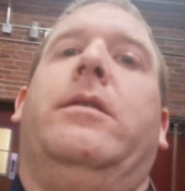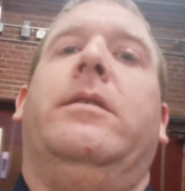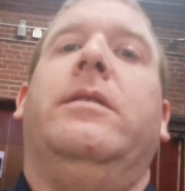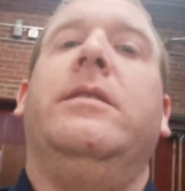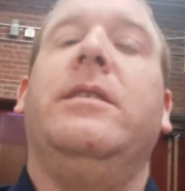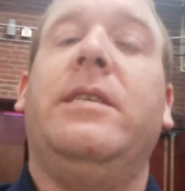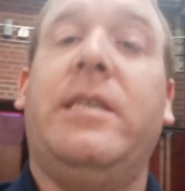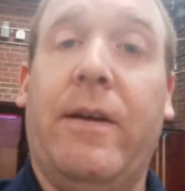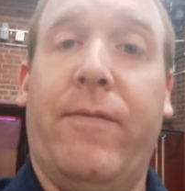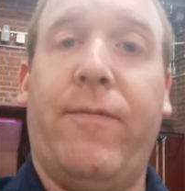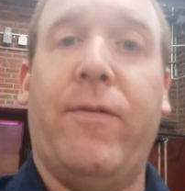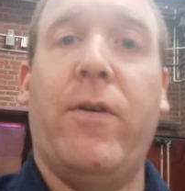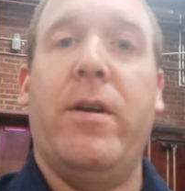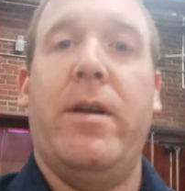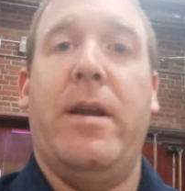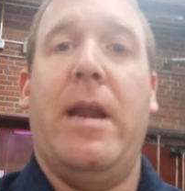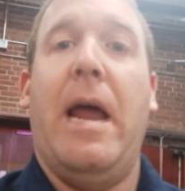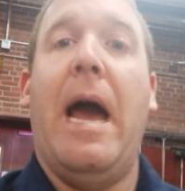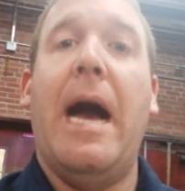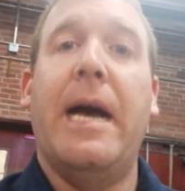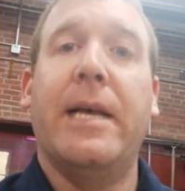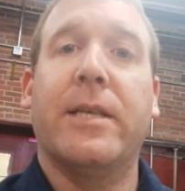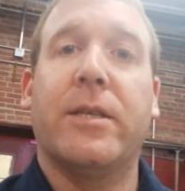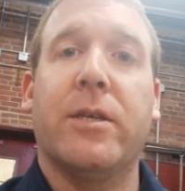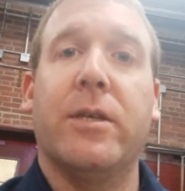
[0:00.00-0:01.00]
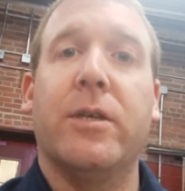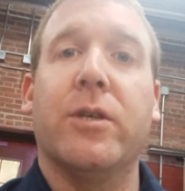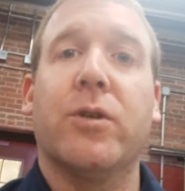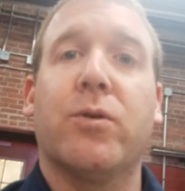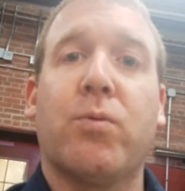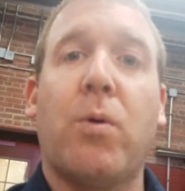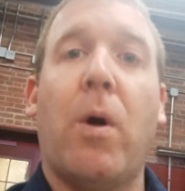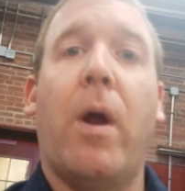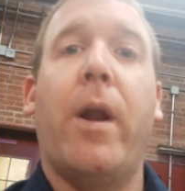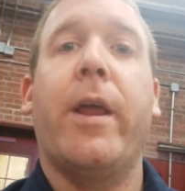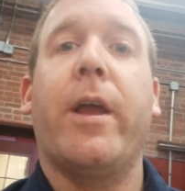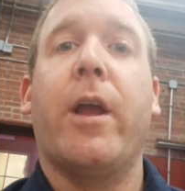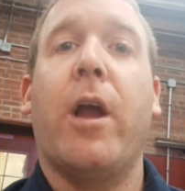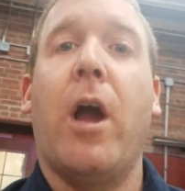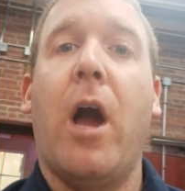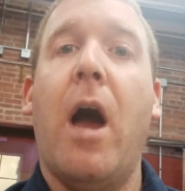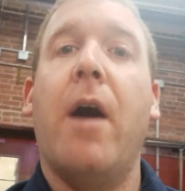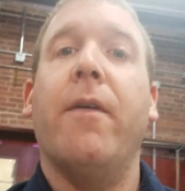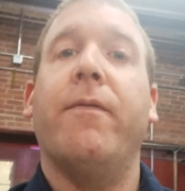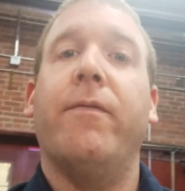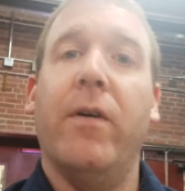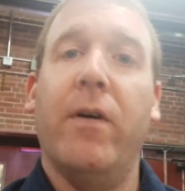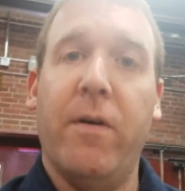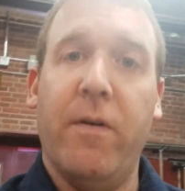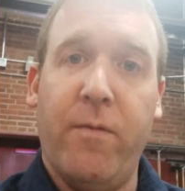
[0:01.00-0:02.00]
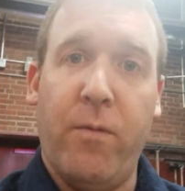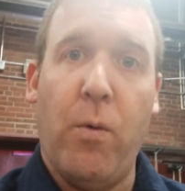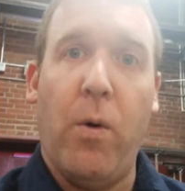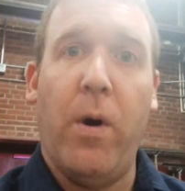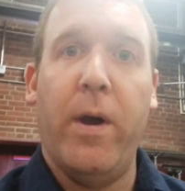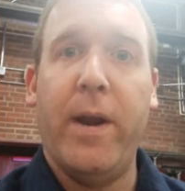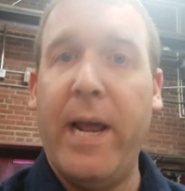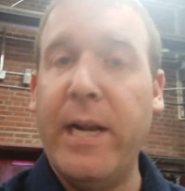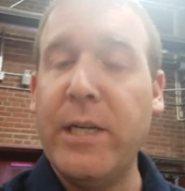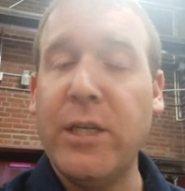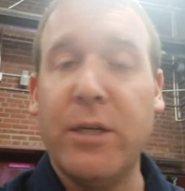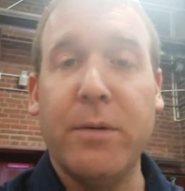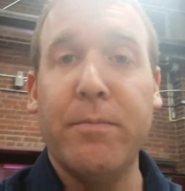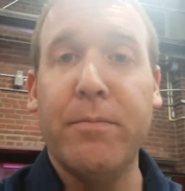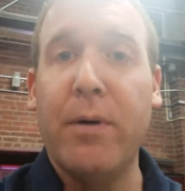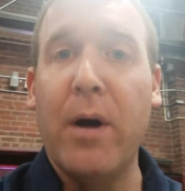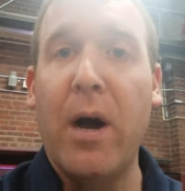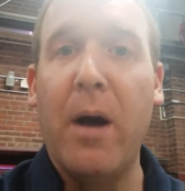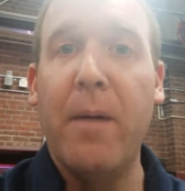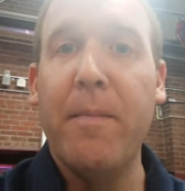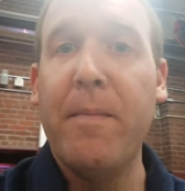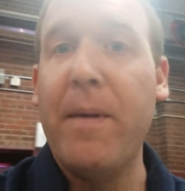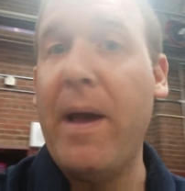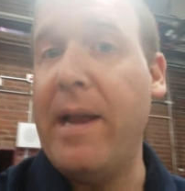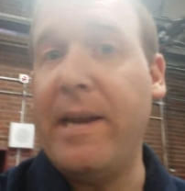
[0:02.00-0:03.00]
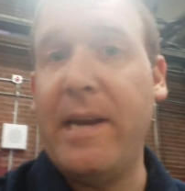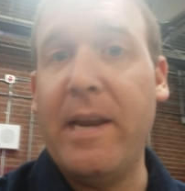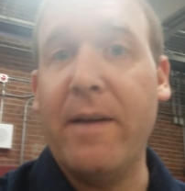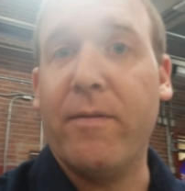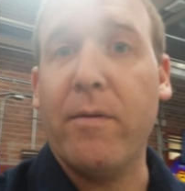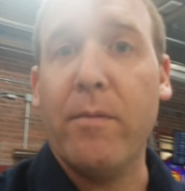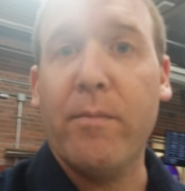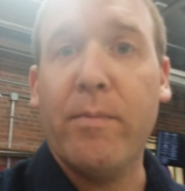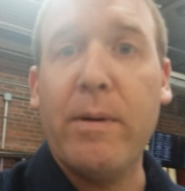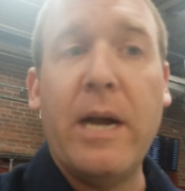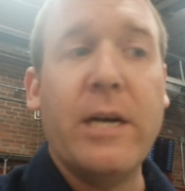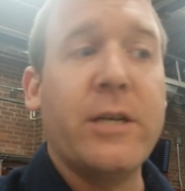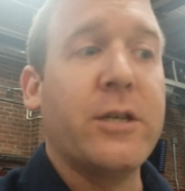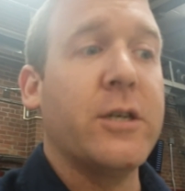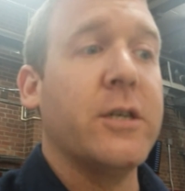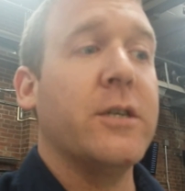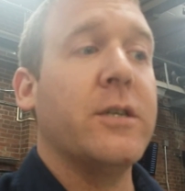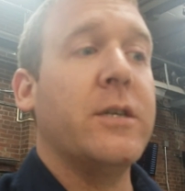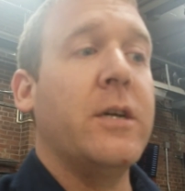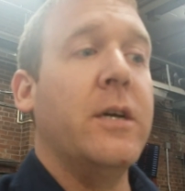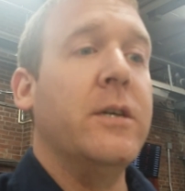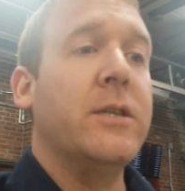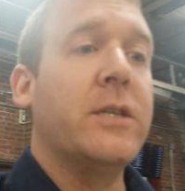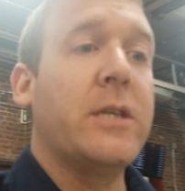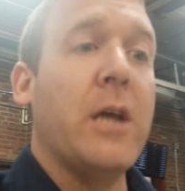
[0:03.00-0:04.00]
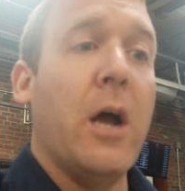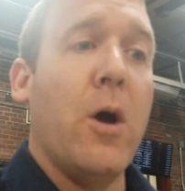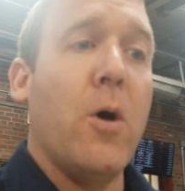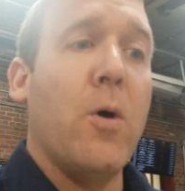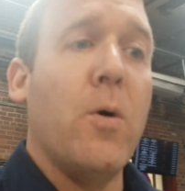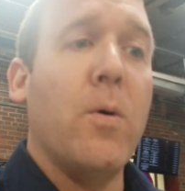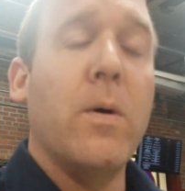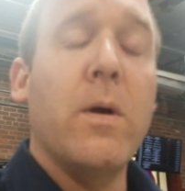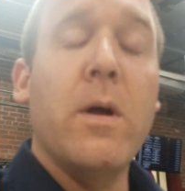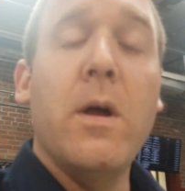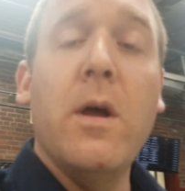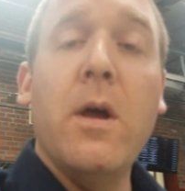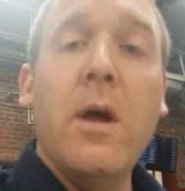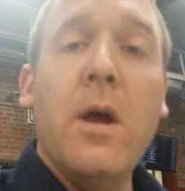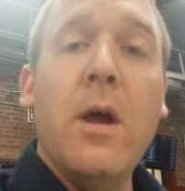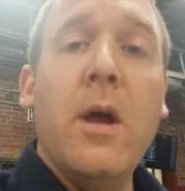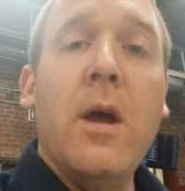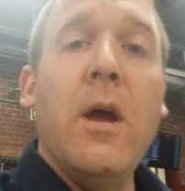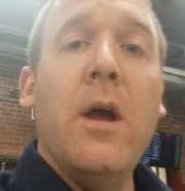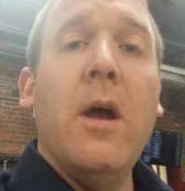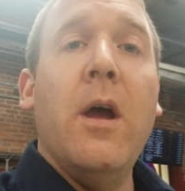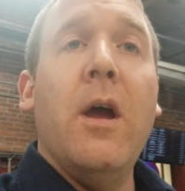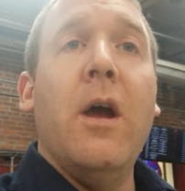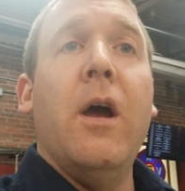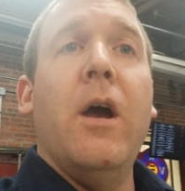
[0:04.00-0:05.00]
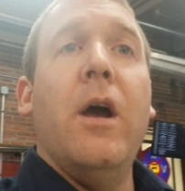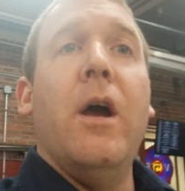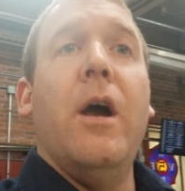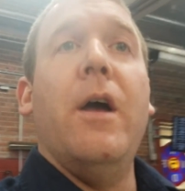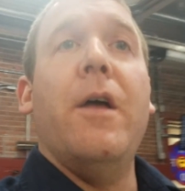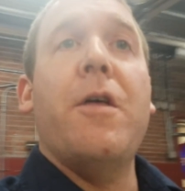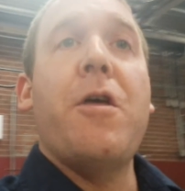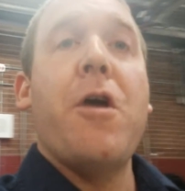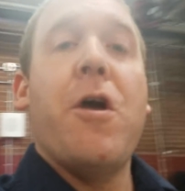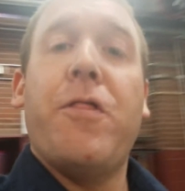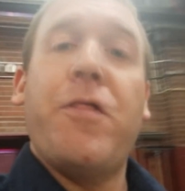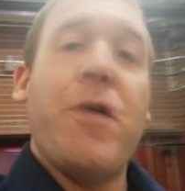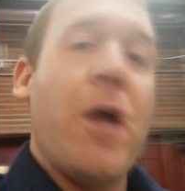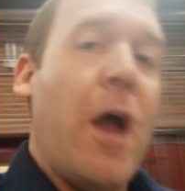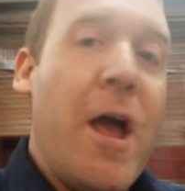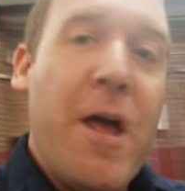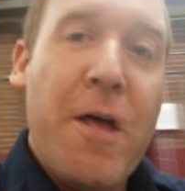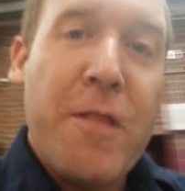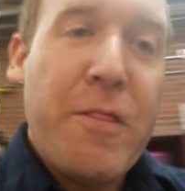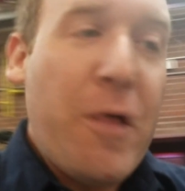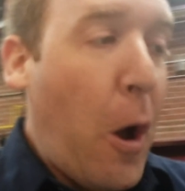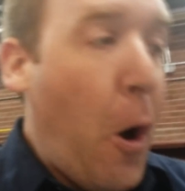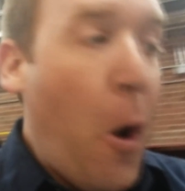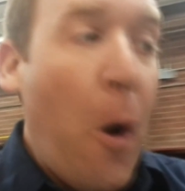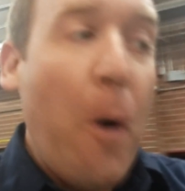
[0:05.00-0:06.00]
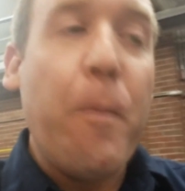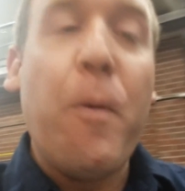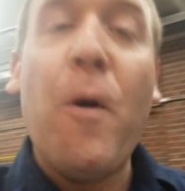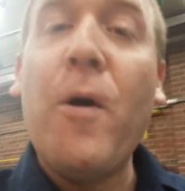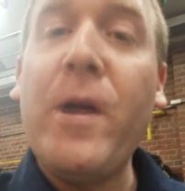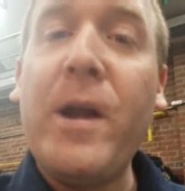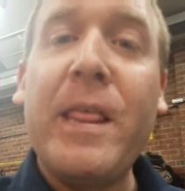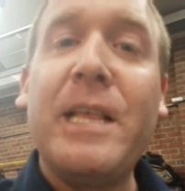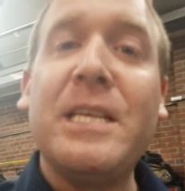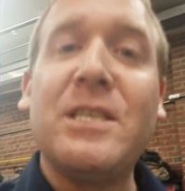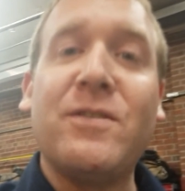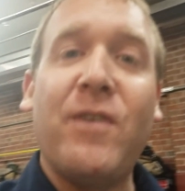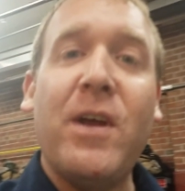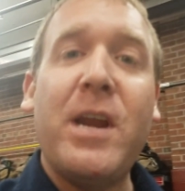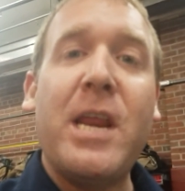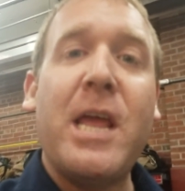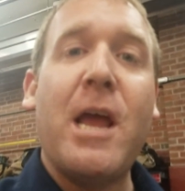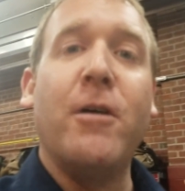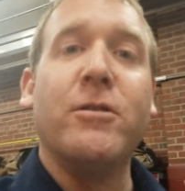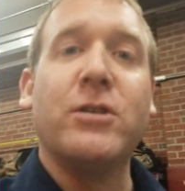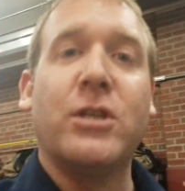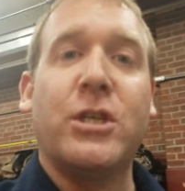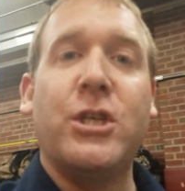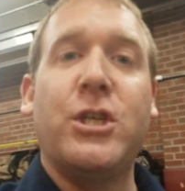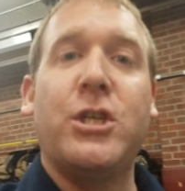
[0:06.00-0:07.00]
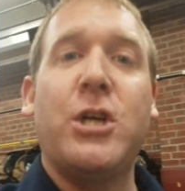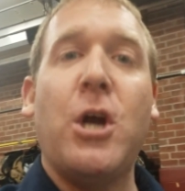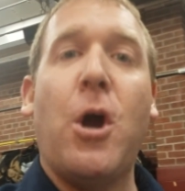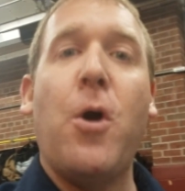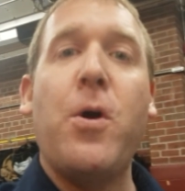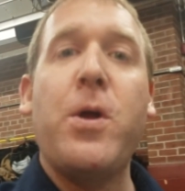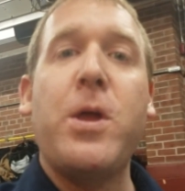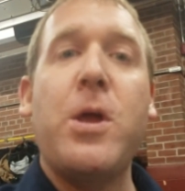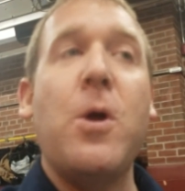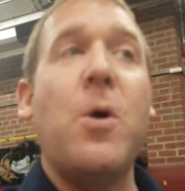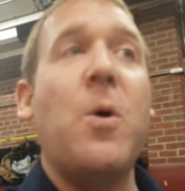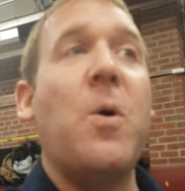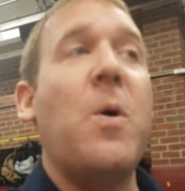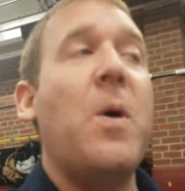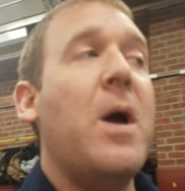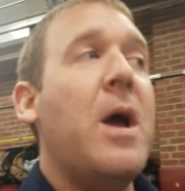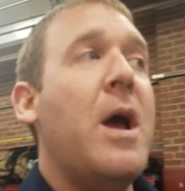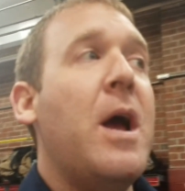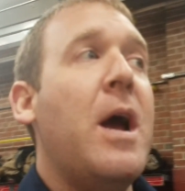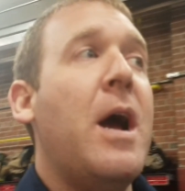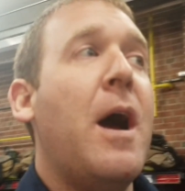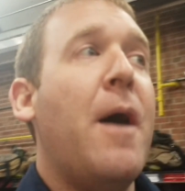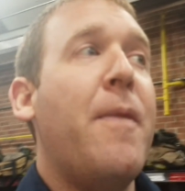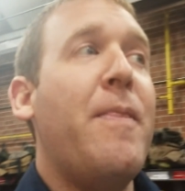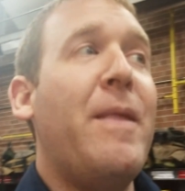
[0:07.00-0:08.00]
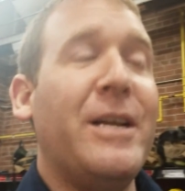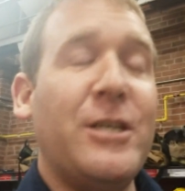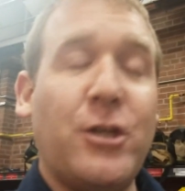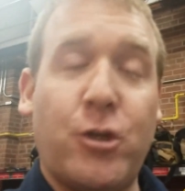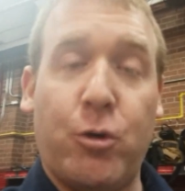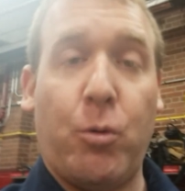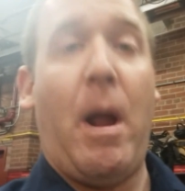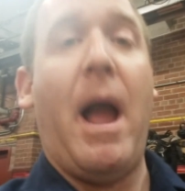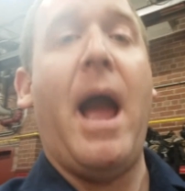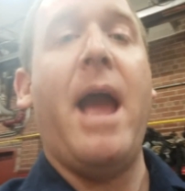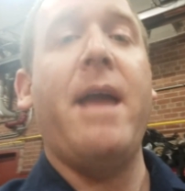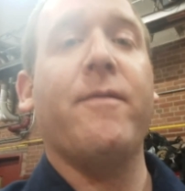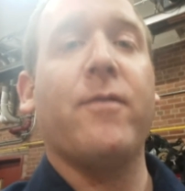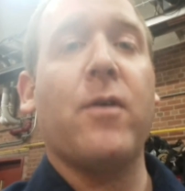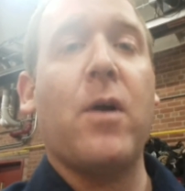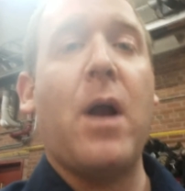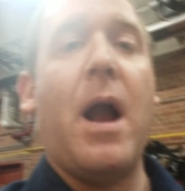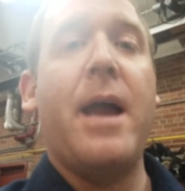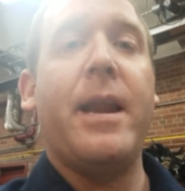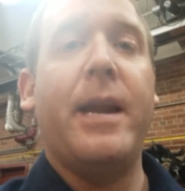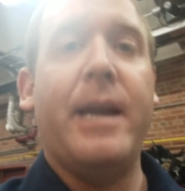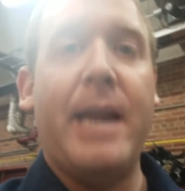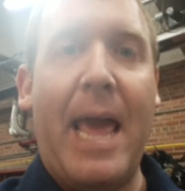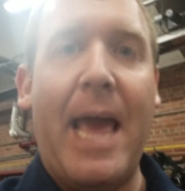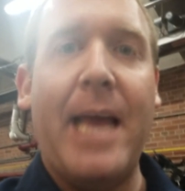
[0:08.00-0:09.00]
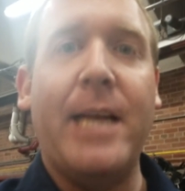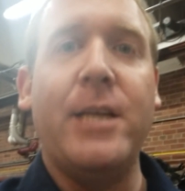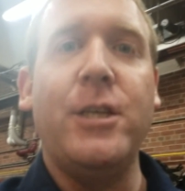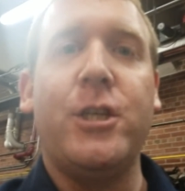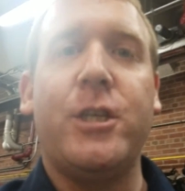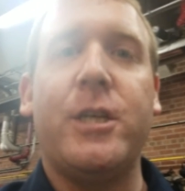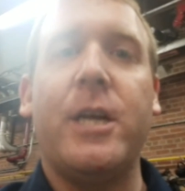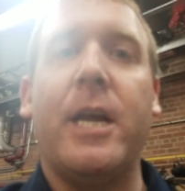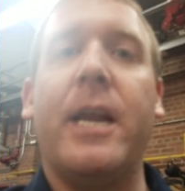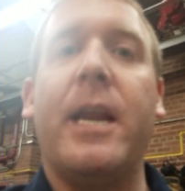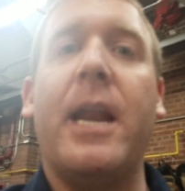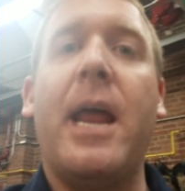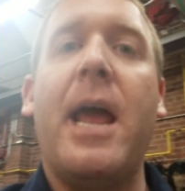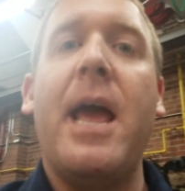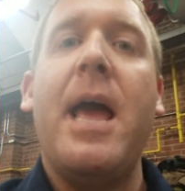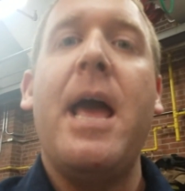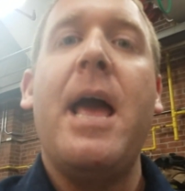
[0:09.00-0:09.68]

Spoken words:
different nozzles running off of one engine pump at different pressures. So the whole point of this video is to show you the driver on an engine